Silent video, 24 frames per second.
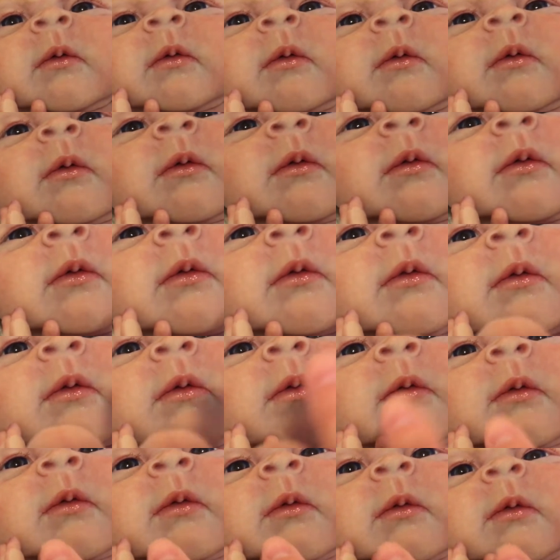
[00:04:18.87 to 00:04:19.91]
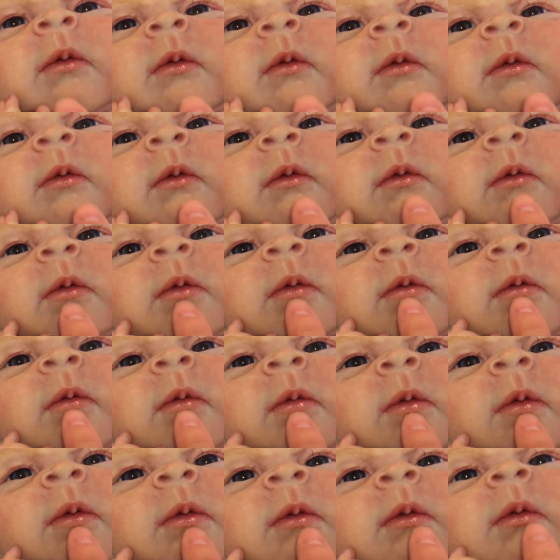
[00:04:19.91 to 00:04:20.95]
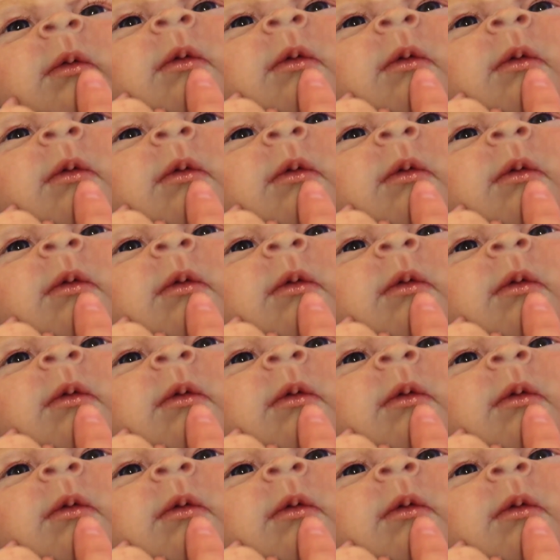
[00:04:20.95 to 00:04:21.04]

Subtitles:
And I'm not going to probably see